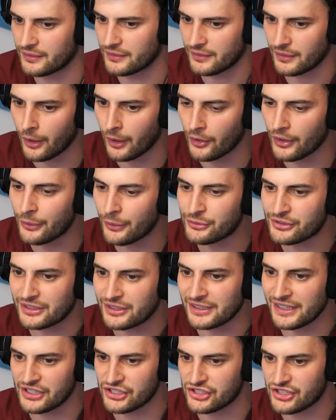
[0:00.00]
Oh, it was
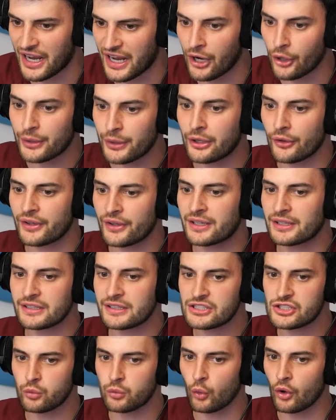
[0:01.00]
glitched. Oh, he got the
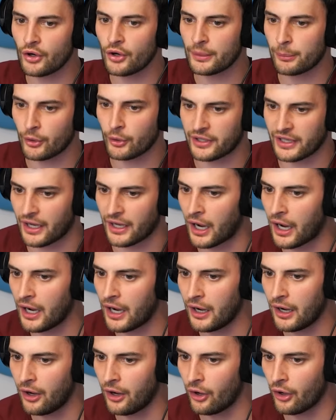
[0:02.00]
glitched water bucket.
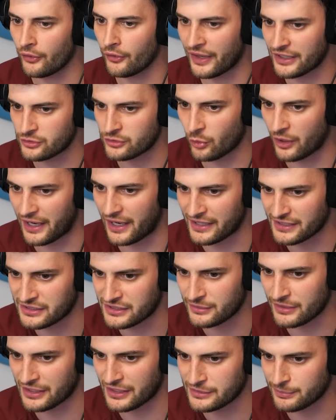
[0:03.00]
Oh, that's why
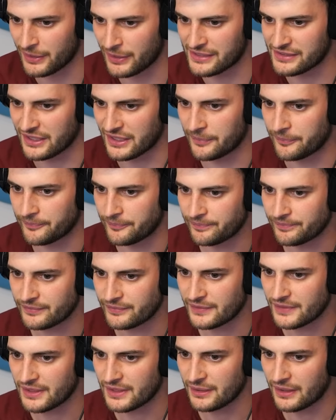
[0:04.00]
that explains it.
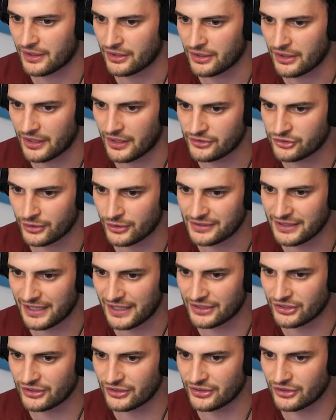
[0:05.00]
So it's
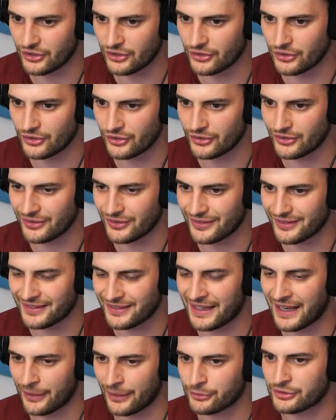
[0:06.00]
like,
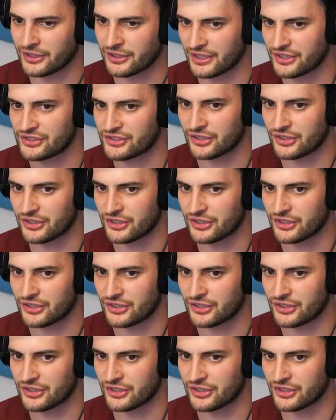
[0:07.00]
yeah, it was glitched.